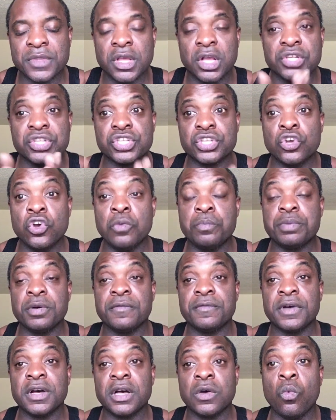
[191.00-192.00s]
a scoop
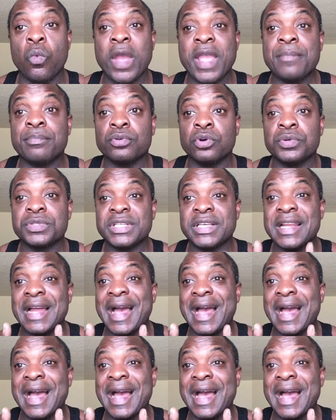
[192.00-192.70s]
of whey protein